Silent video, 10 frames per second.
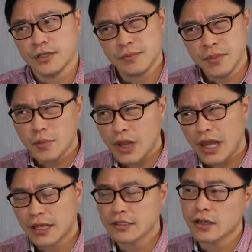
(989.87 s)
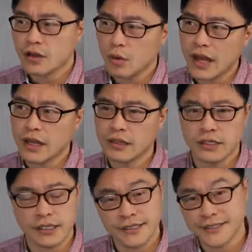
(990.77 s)
Some people ask, well,
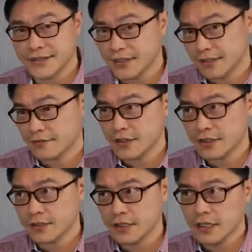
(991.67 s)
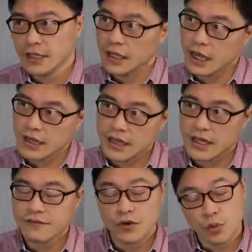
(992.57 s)
is there a difference? I
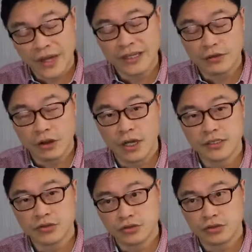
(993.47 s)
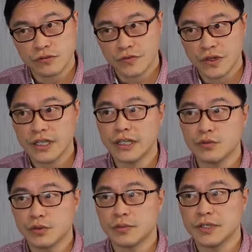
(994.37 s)
think for weight loss, truthfully,
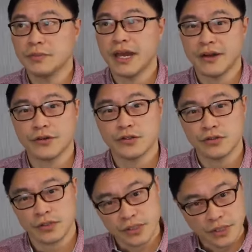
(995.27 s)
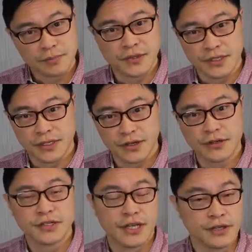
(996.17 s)
it would be better to skip the
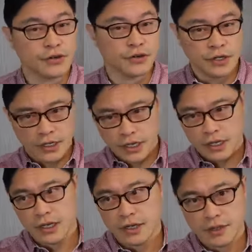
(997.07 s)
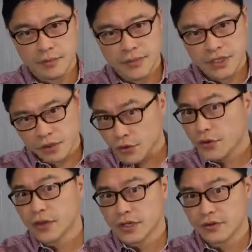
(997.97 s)
dinner, take your meal
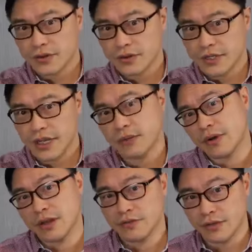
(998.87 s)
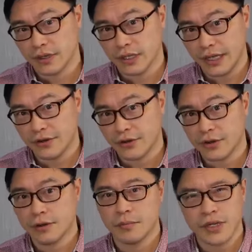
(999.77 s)
earlier in the day rather than
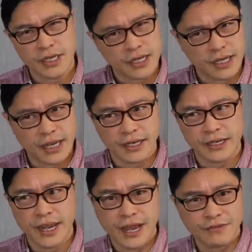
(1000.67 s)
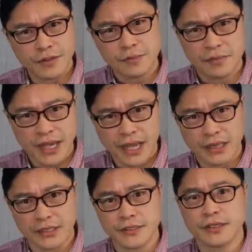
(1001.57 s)
later. But again, you have to
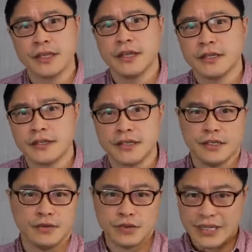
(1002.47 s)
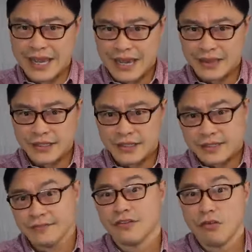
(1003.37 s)
balance the
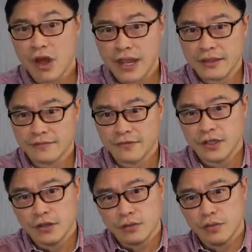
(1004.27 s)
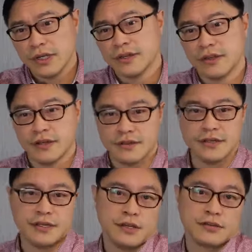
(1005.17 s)
realities of life with
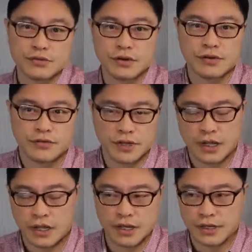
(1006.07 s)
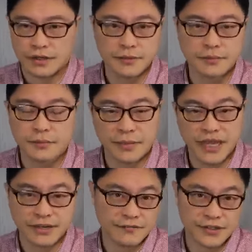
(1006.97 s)
the sort of
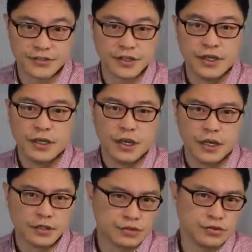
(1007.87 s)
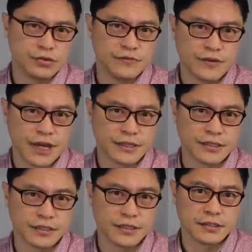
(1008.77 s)
benefits to the
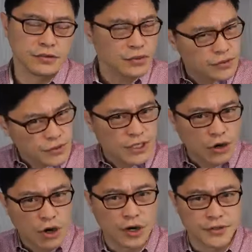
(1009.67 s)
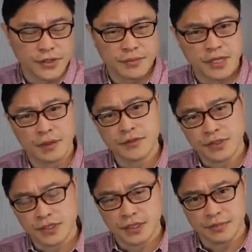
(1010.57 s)
fasting. So it's really hard sometimes
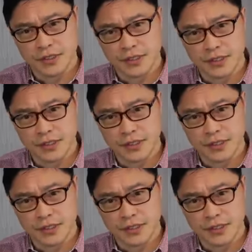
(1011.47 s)
to skip the